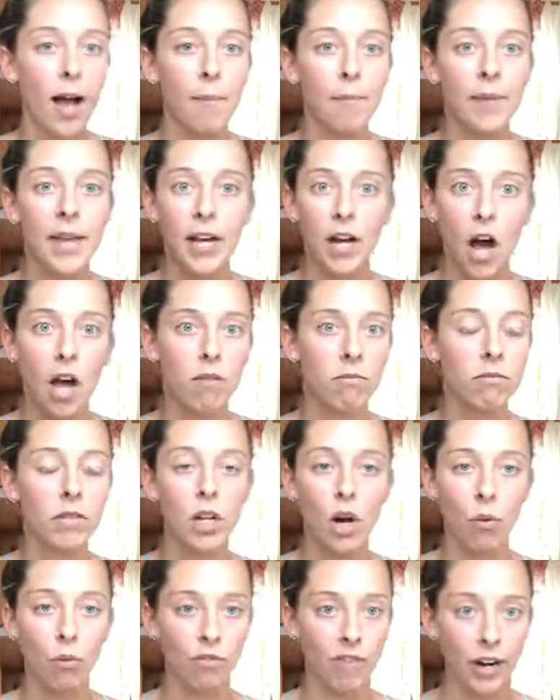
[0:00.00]
It got,
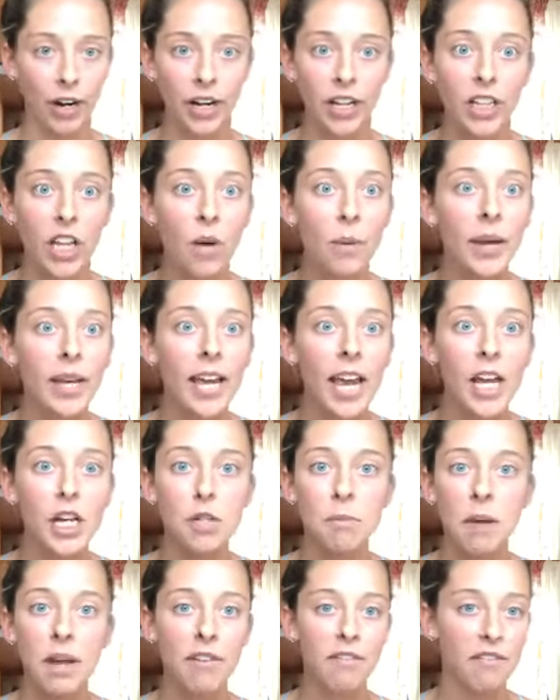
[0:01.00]
very low
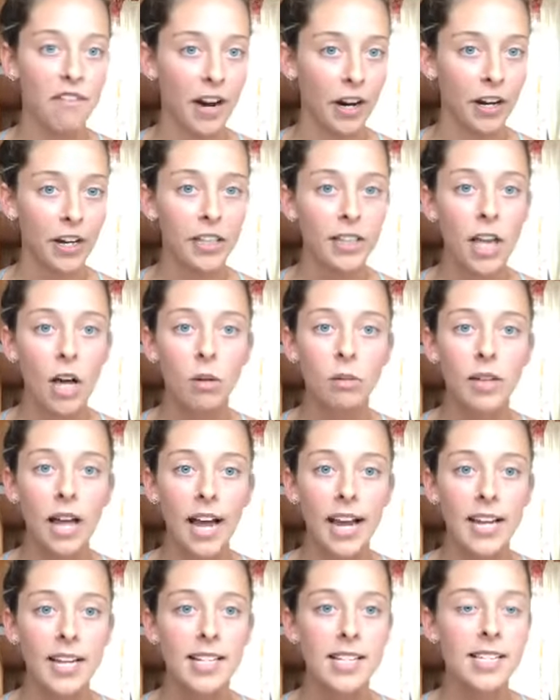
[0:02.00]
engagement, very low
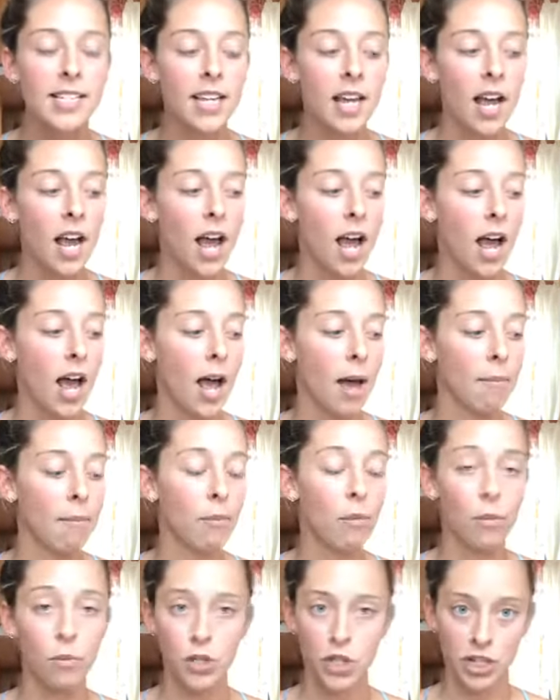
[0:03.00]
likes,
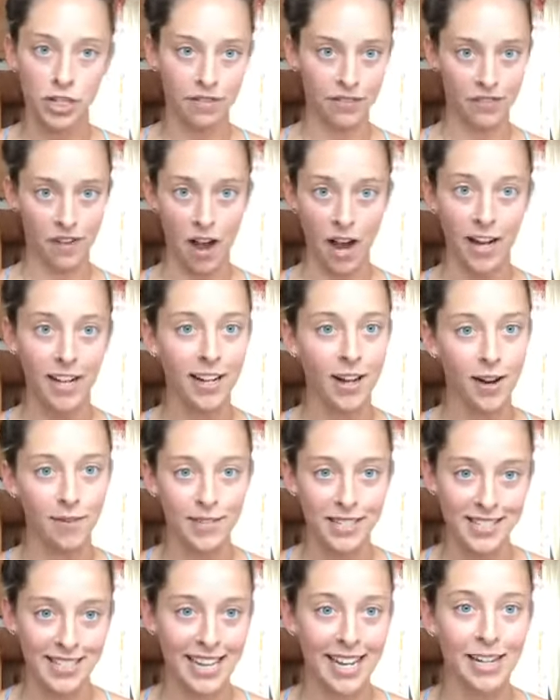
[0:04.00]
which is fine.
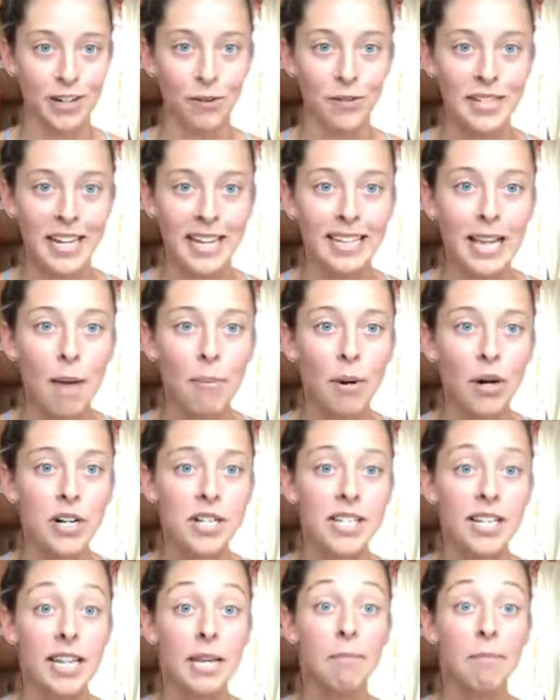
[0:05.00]
Obviously, I don't take that personally,